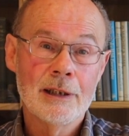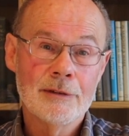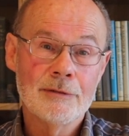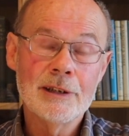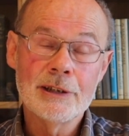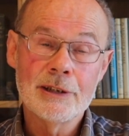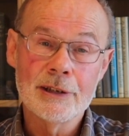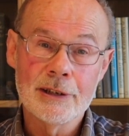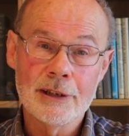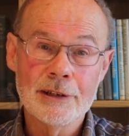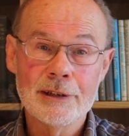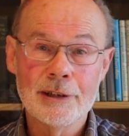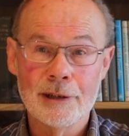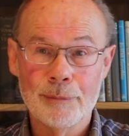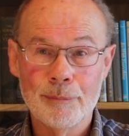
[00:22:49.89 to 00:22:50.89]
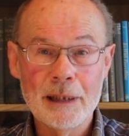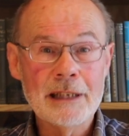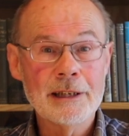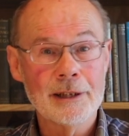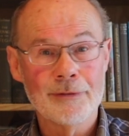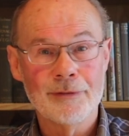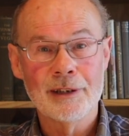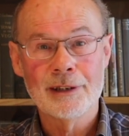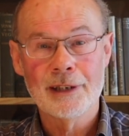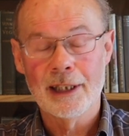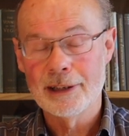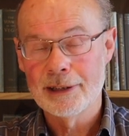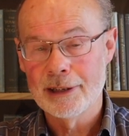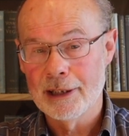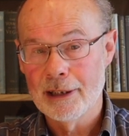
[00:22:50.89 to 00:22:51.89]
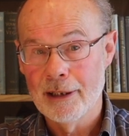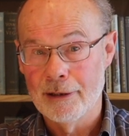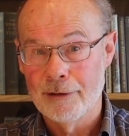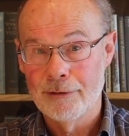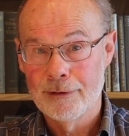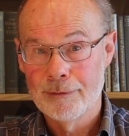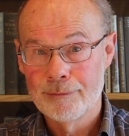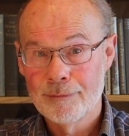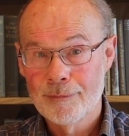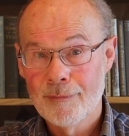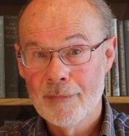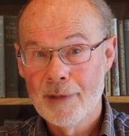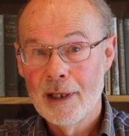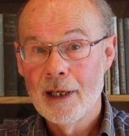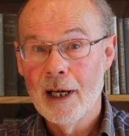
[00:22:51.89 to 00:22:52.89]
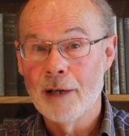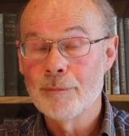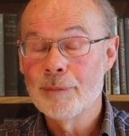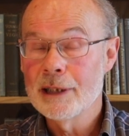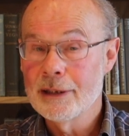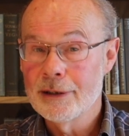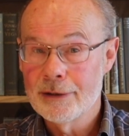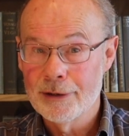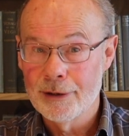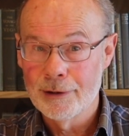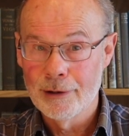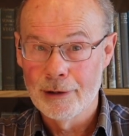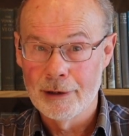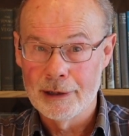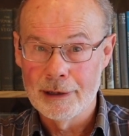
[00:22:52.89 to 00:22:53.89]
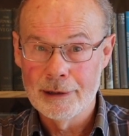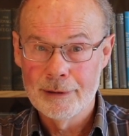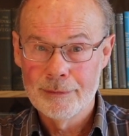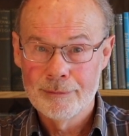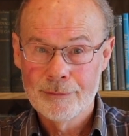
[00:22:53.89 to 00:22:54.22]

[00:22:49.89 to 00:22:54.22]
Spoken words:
reaches into the base of this icy cliff and begins to thaw it.